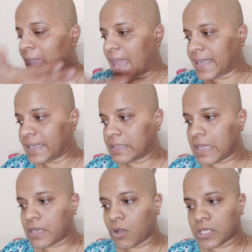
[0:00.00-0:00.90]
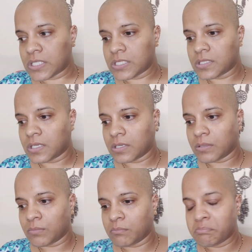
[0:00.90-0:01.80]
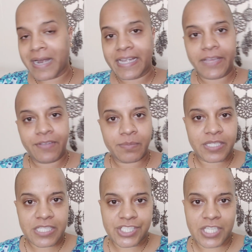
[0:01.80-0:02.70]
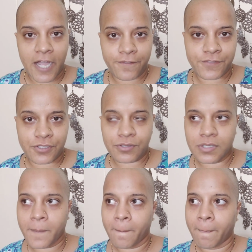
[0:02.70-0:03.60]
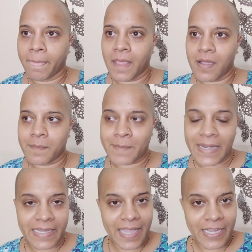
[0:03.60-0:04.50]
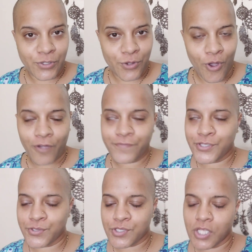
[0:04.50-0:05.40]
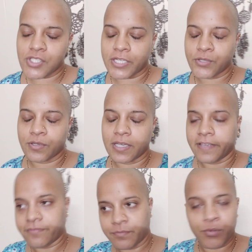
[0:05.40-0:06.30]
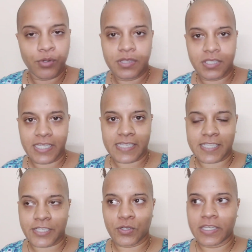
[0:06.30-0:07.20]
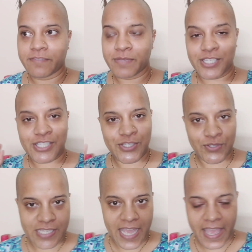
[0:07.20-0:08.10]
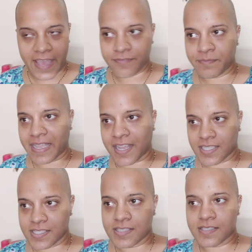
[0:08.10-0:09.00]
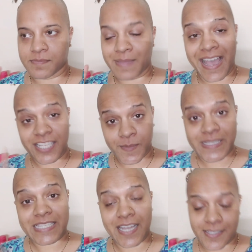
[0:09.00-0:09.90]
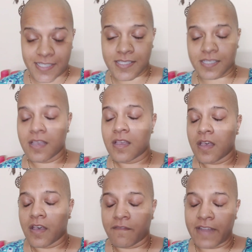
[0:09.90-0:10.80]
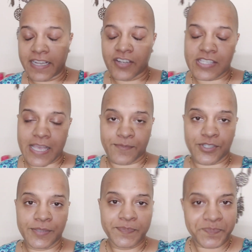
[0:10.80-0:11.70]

And then on Monday we'll be reaching afternoon. Monday I took off, Tuesday also I took leave. Both the days I took leave, because Tuesday I have my husband's cousin's wedding reception.